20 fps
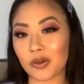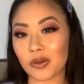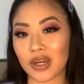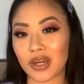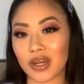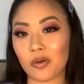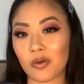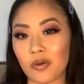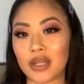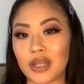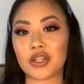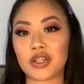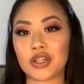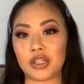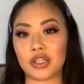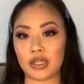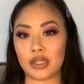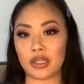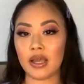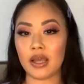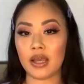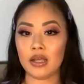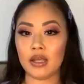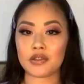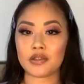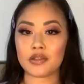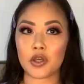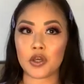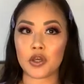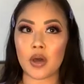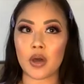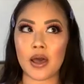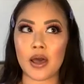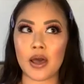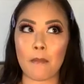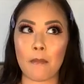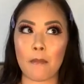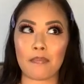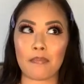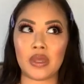great question. So
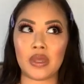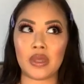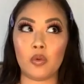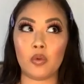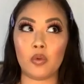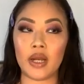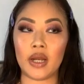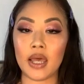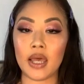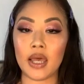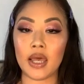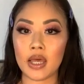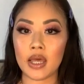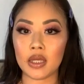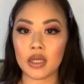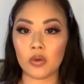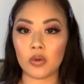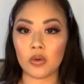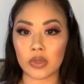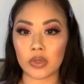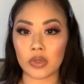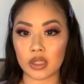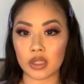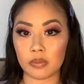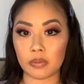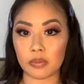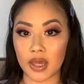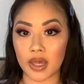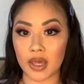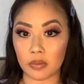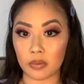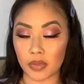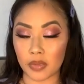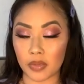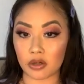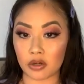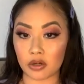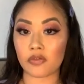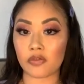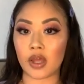when I had a really bad
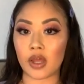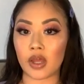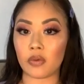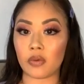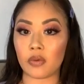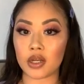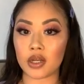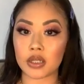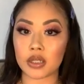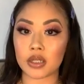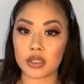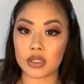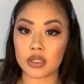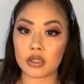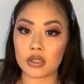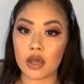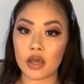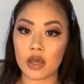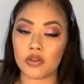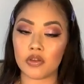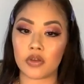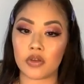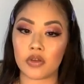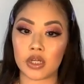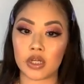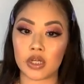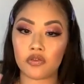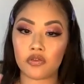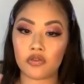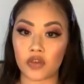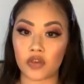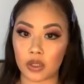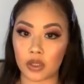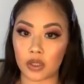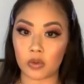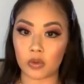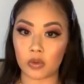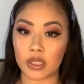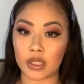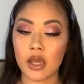butterfly rash, I still have a very faint
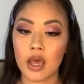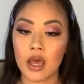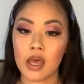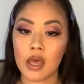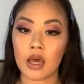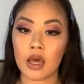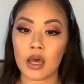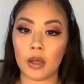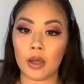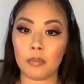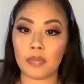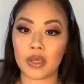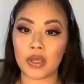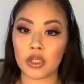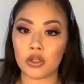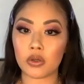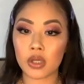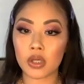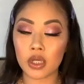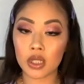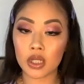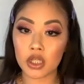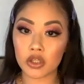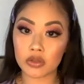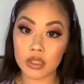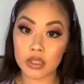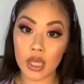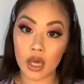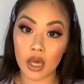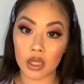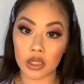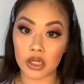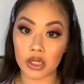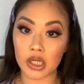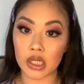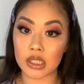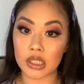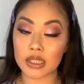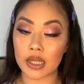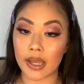one, but you can use
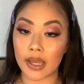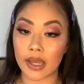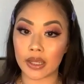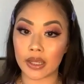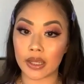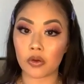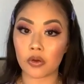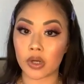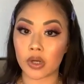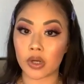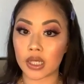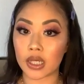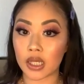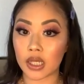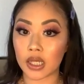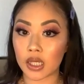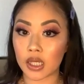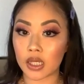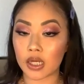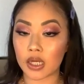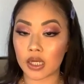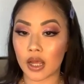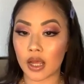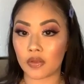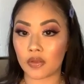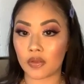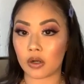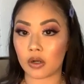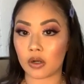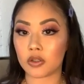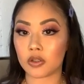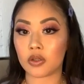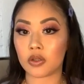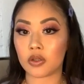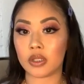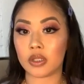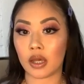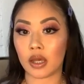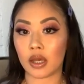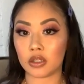colors like green and then also
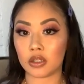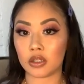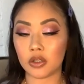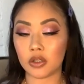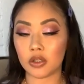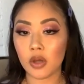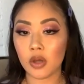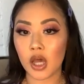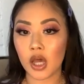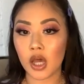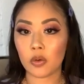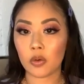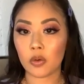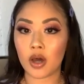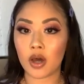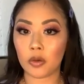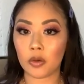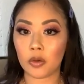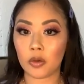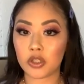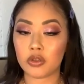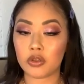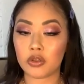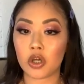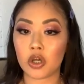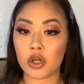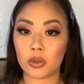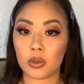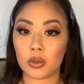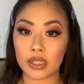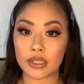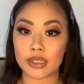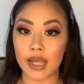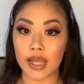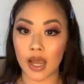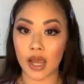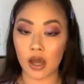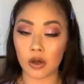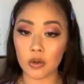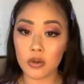yellow will help to tone it
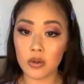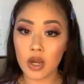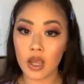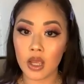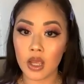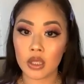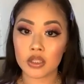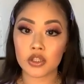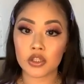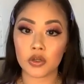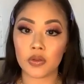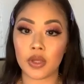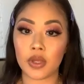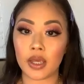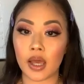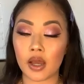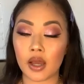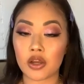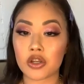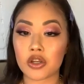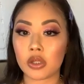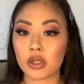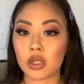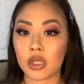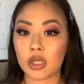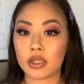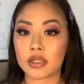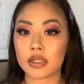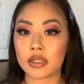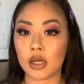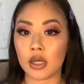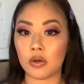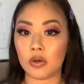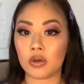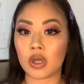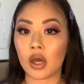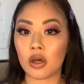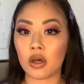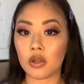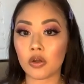down. So they actually
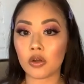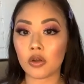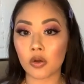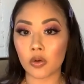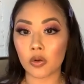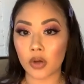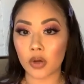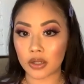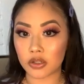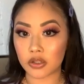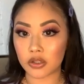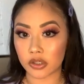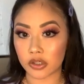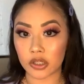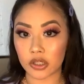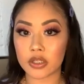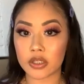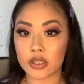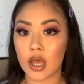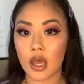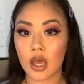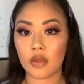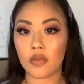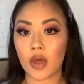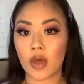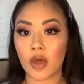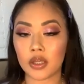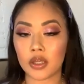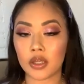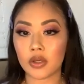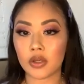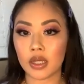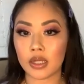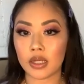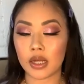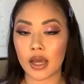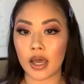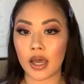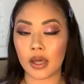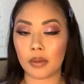sell color correctors that you
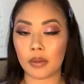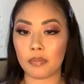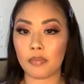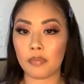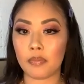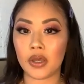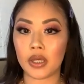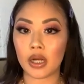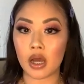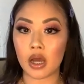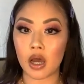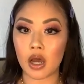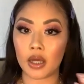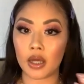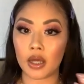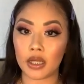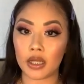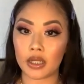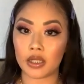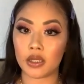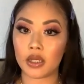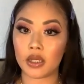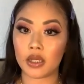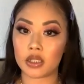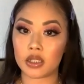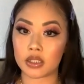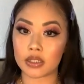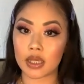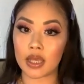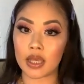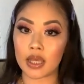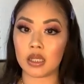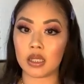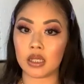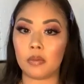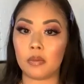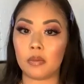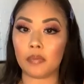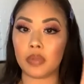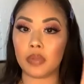can put on, and you can just kind
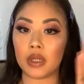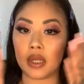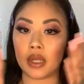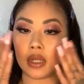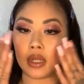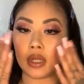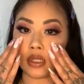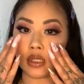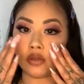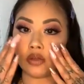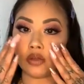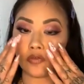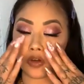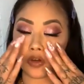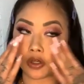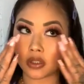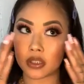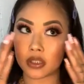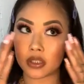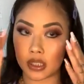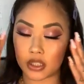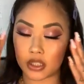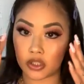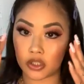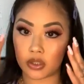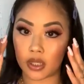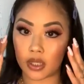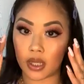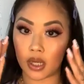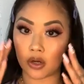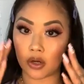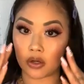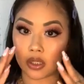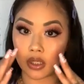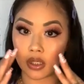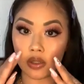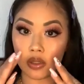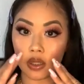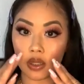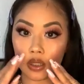of blend it first into the
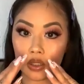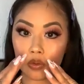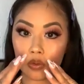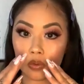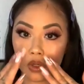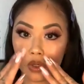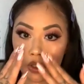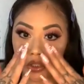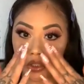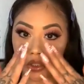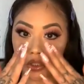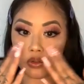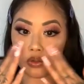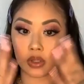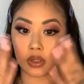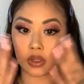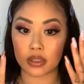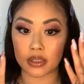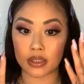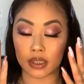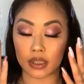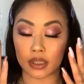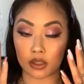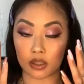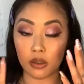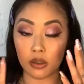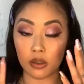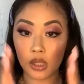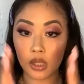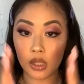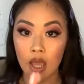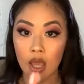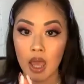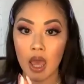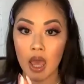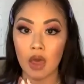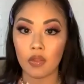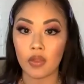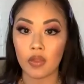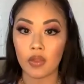area that you want to conceal.
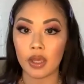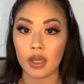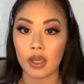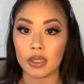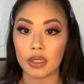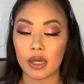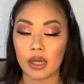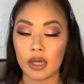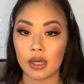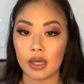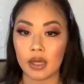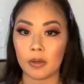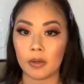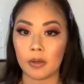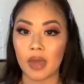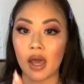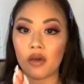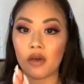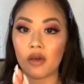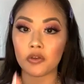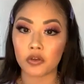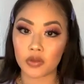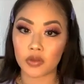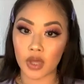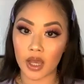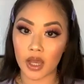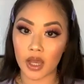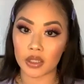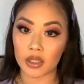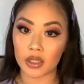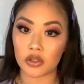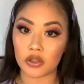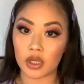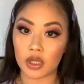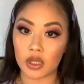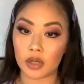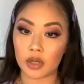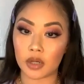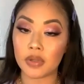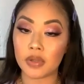And then after that, you
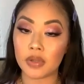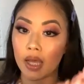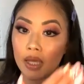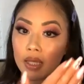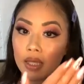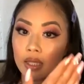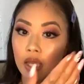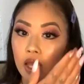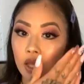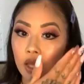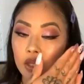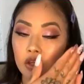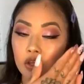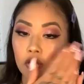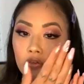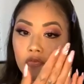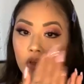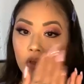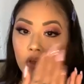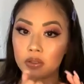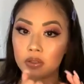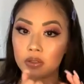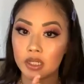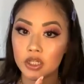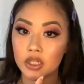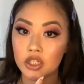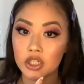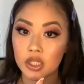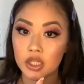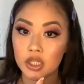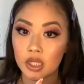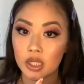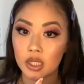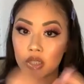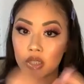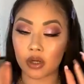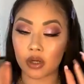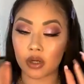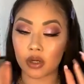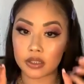can apply your
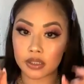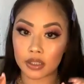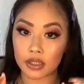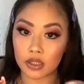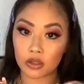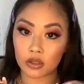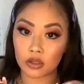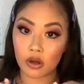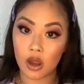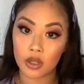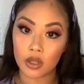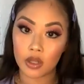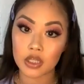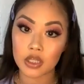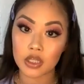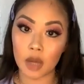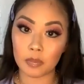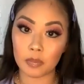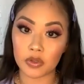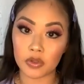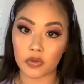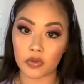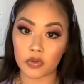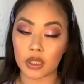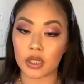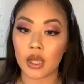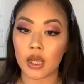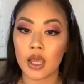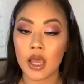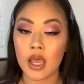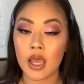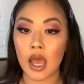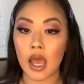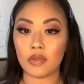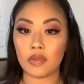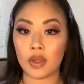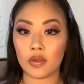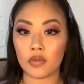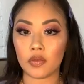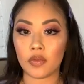foundation, your concealer on top of it.
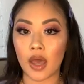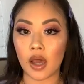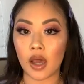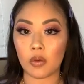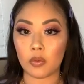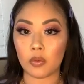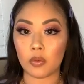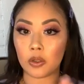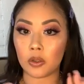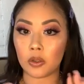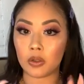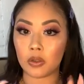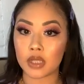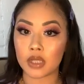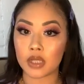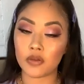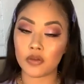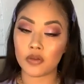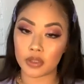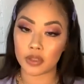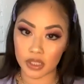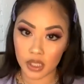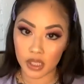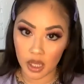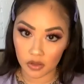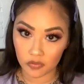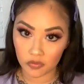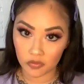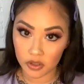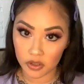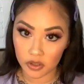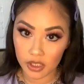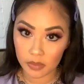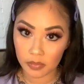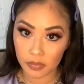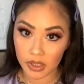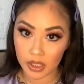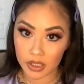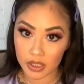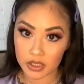And then that will definitely cover it,
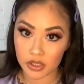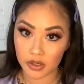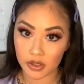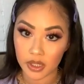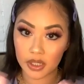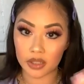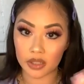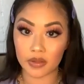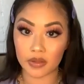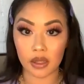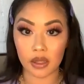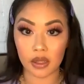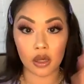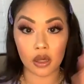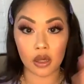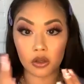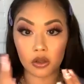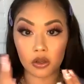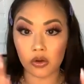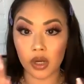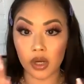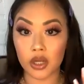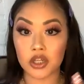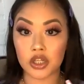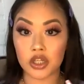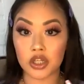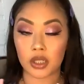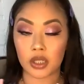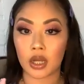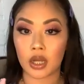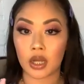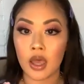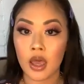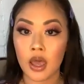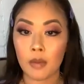because you're getting that color correction